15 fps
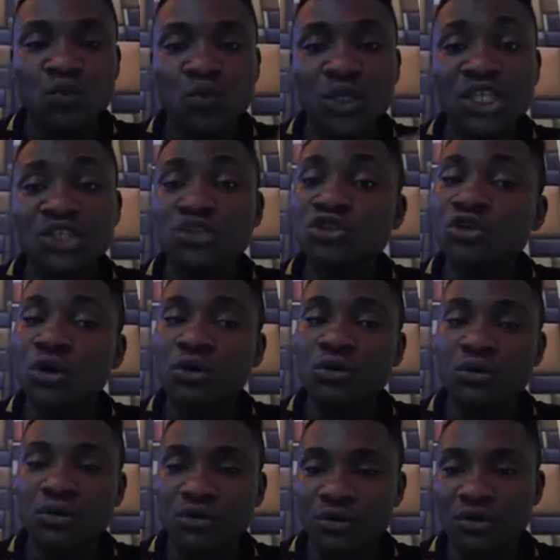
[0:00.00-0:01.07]
which
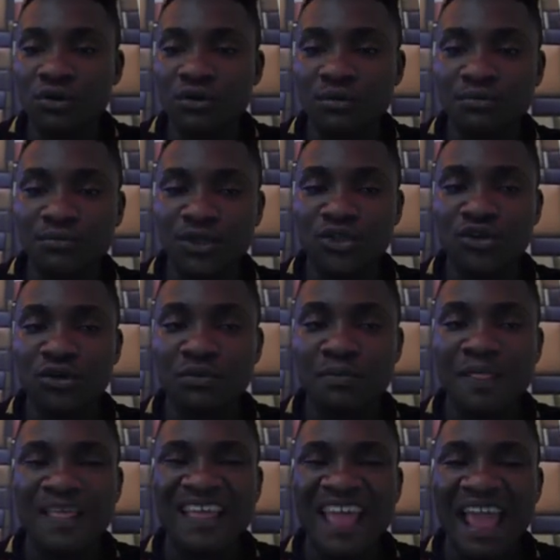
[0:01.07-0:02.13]
Google crawl Medium
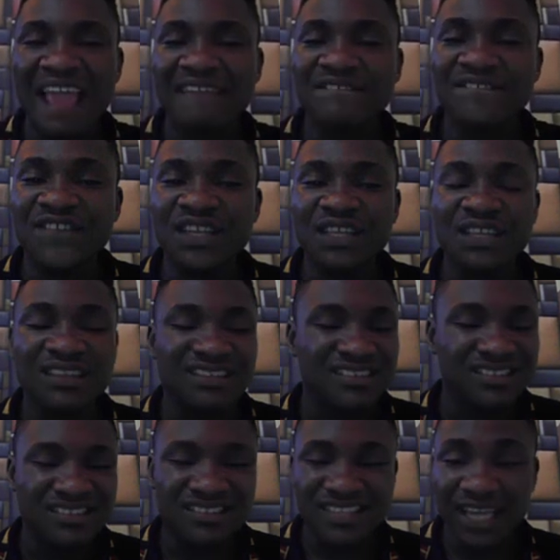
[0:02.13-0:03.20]
every
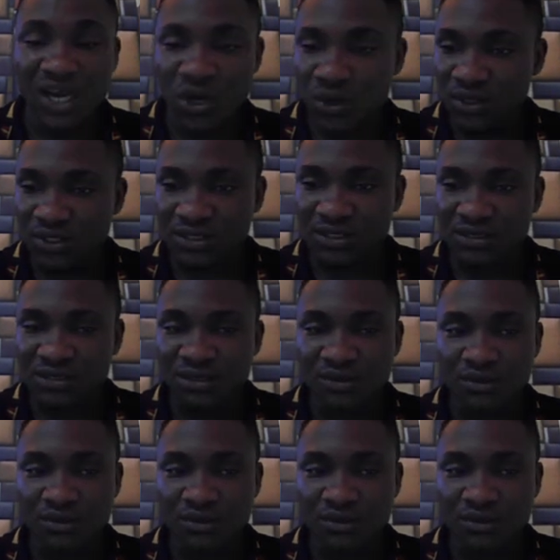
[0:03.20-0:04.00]
second.